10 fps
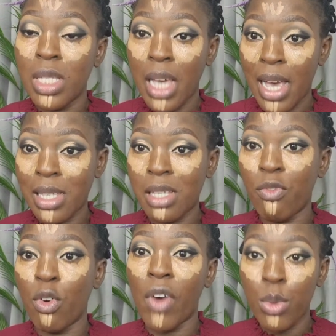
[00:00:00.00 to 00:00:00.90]
test
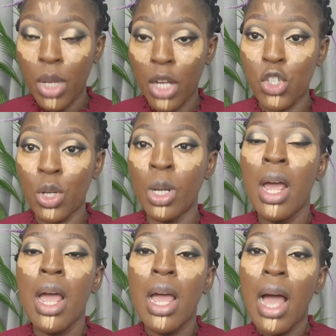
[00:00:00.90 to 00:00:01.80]
for foundation,
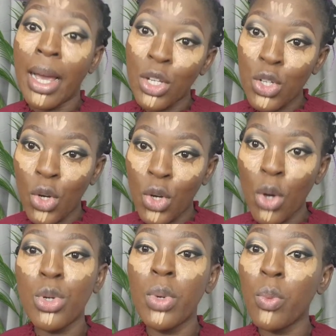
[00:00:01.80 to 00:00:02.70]
I can go
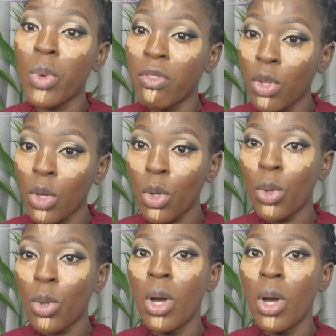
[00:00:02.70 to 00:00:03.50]
through it with you.